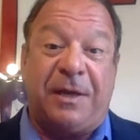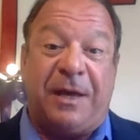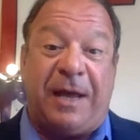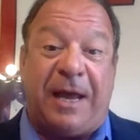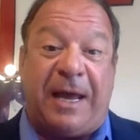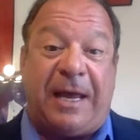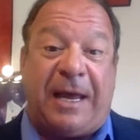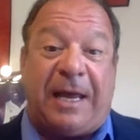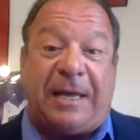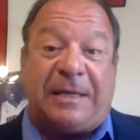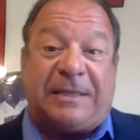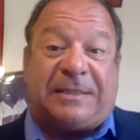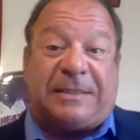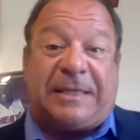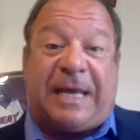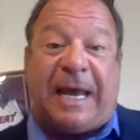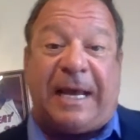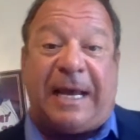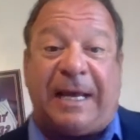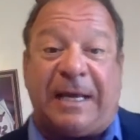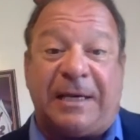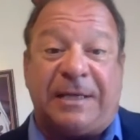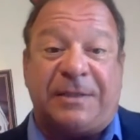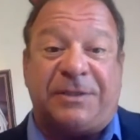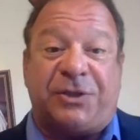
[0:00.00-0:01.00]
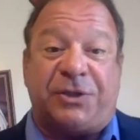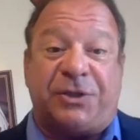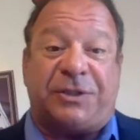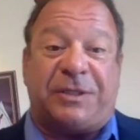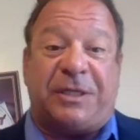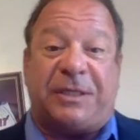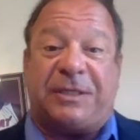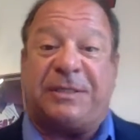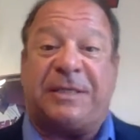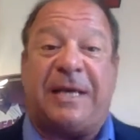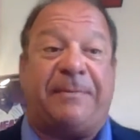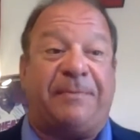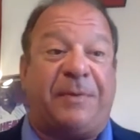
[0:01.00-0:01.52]
And second is just
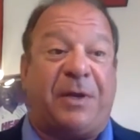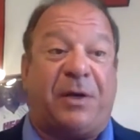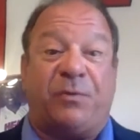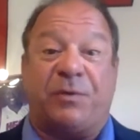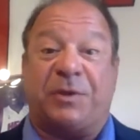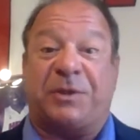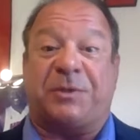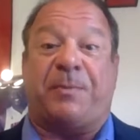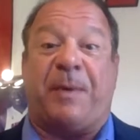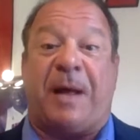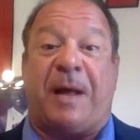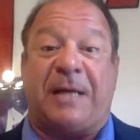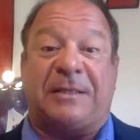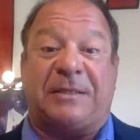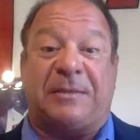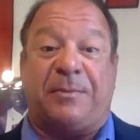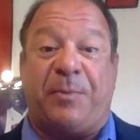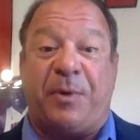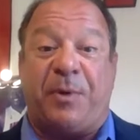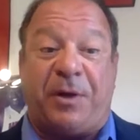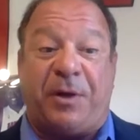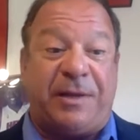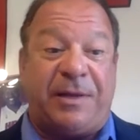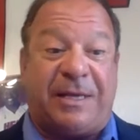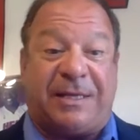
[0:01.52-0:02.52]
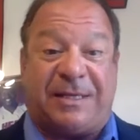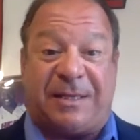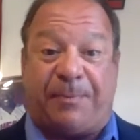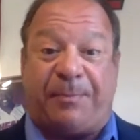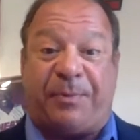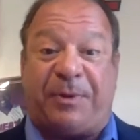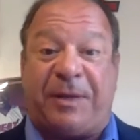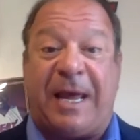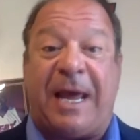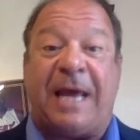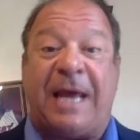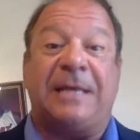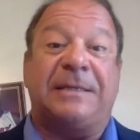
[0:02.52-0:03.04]
accepting responsibility that the
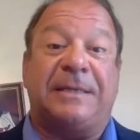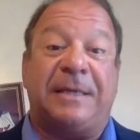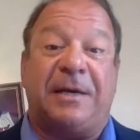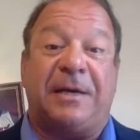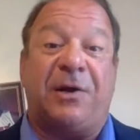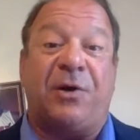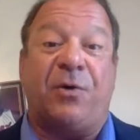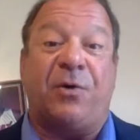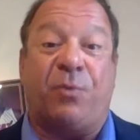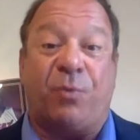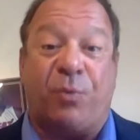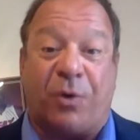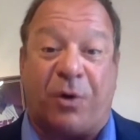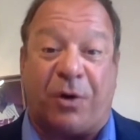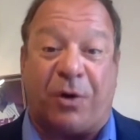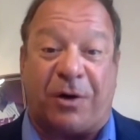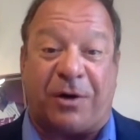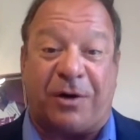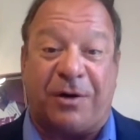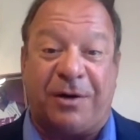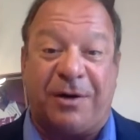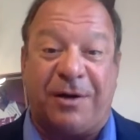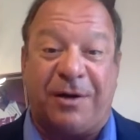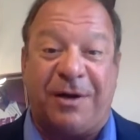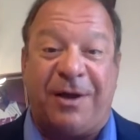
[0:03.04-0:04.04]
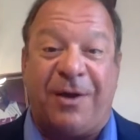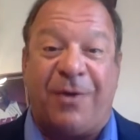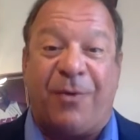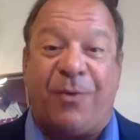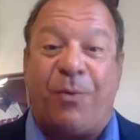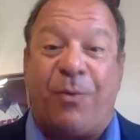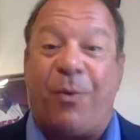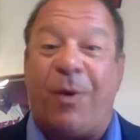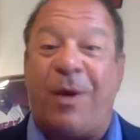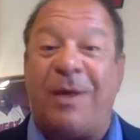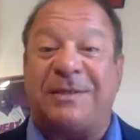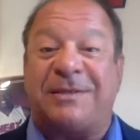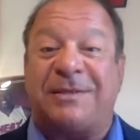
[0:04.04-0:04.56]
plan didn't work.
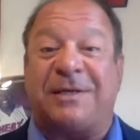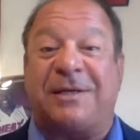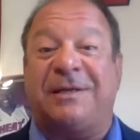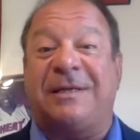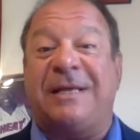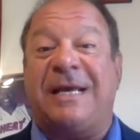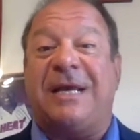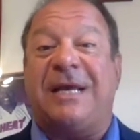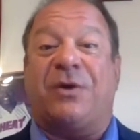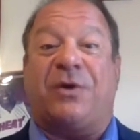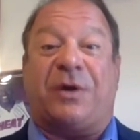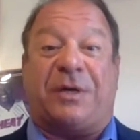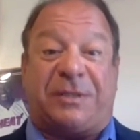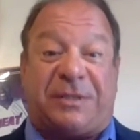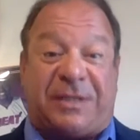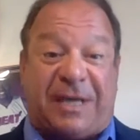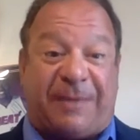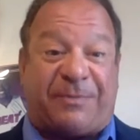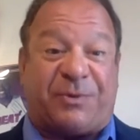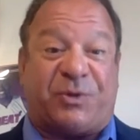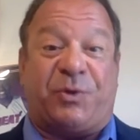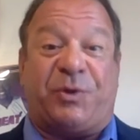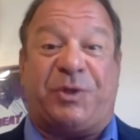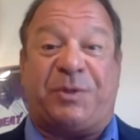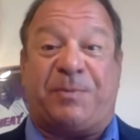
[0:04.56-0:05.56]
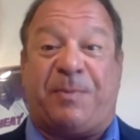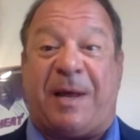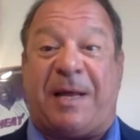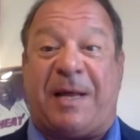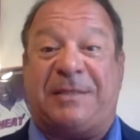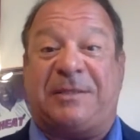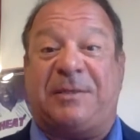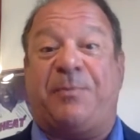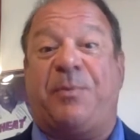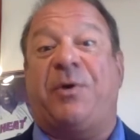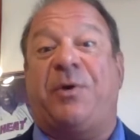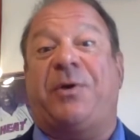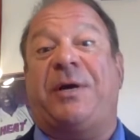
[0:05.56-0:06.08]
Once a leader accepts
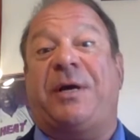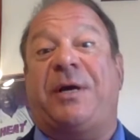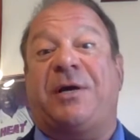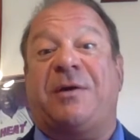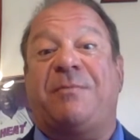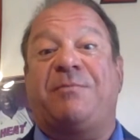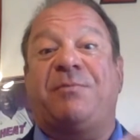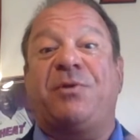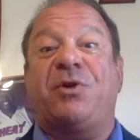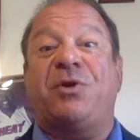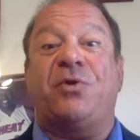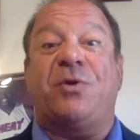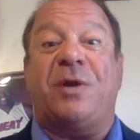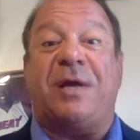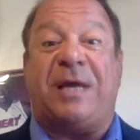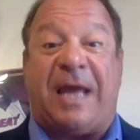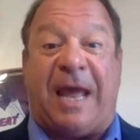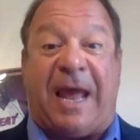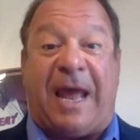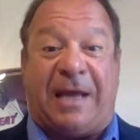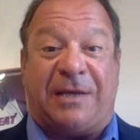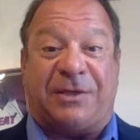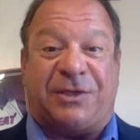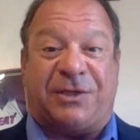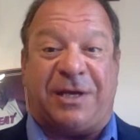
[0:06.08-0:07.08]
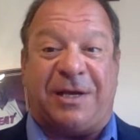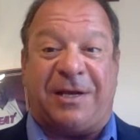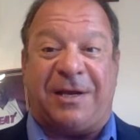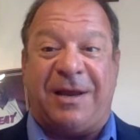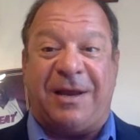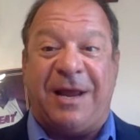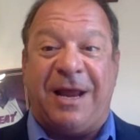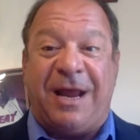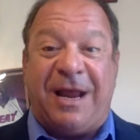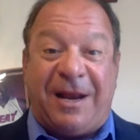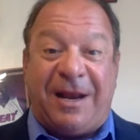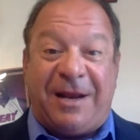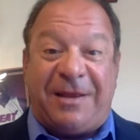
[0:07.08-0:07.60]
responsibility and communicates it,
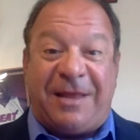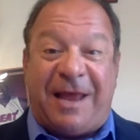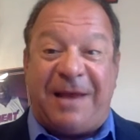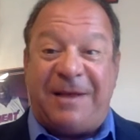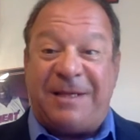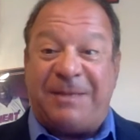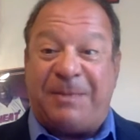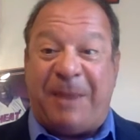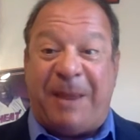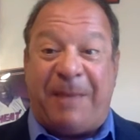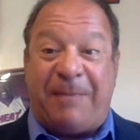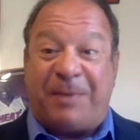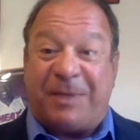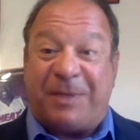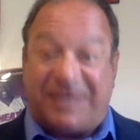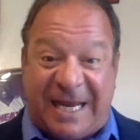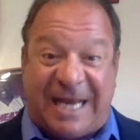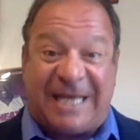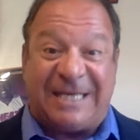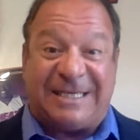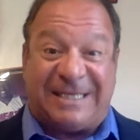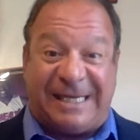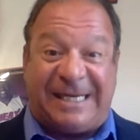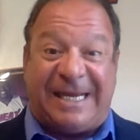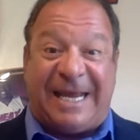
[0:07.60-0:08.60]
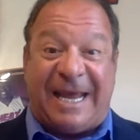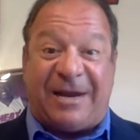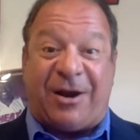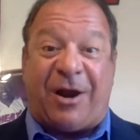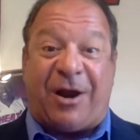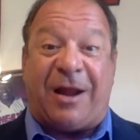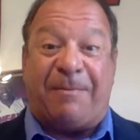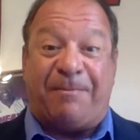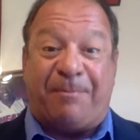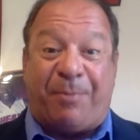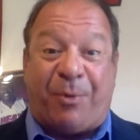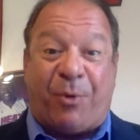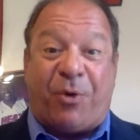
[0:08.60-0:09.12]
then people tend to get
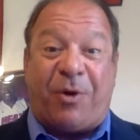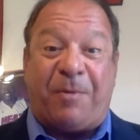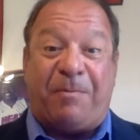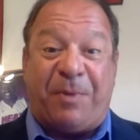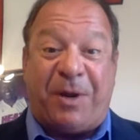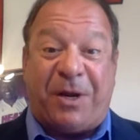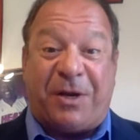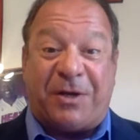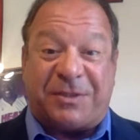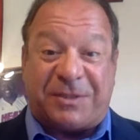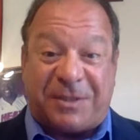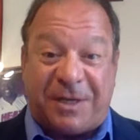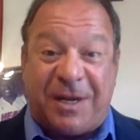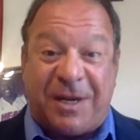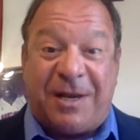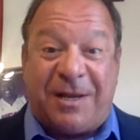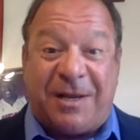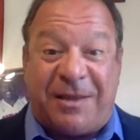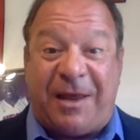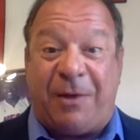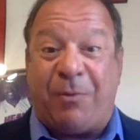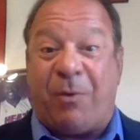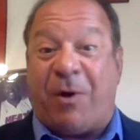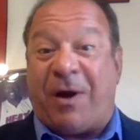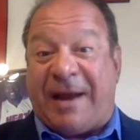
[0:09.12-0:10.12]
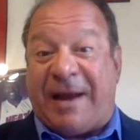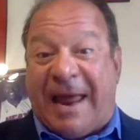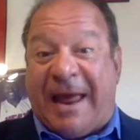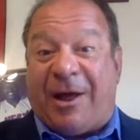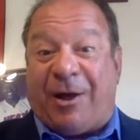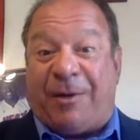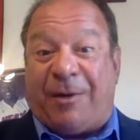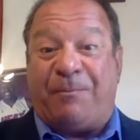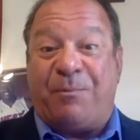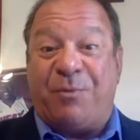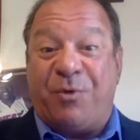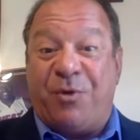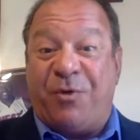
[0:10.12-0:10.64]
on board because they want to
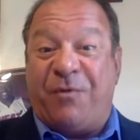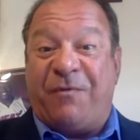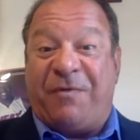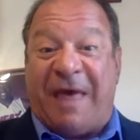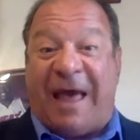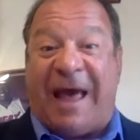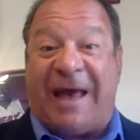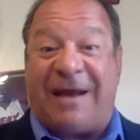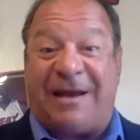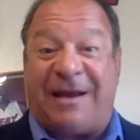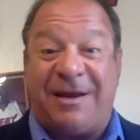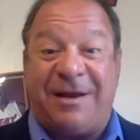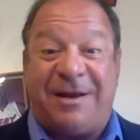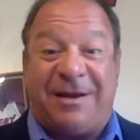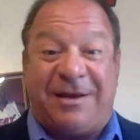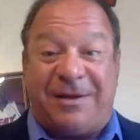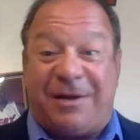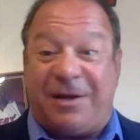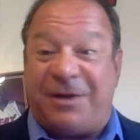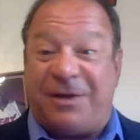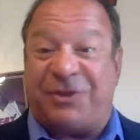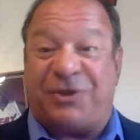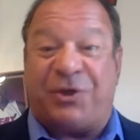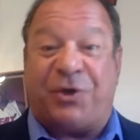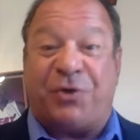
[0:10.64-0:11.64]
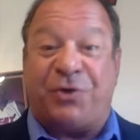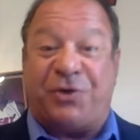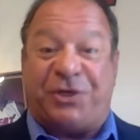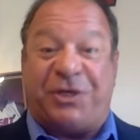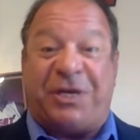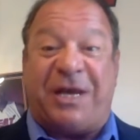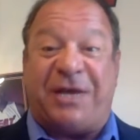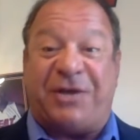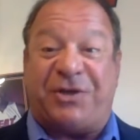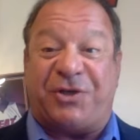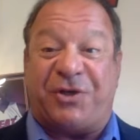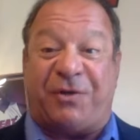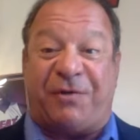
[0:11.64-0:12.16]
help move that
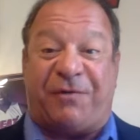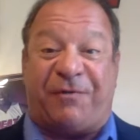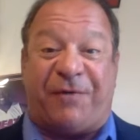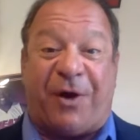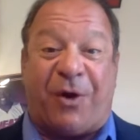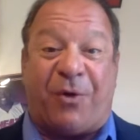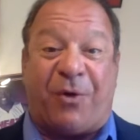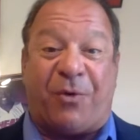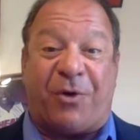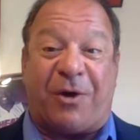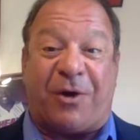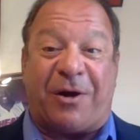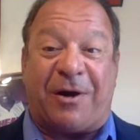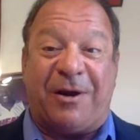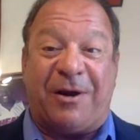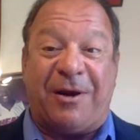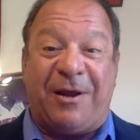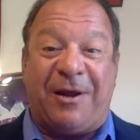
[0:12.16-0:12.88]
association forward.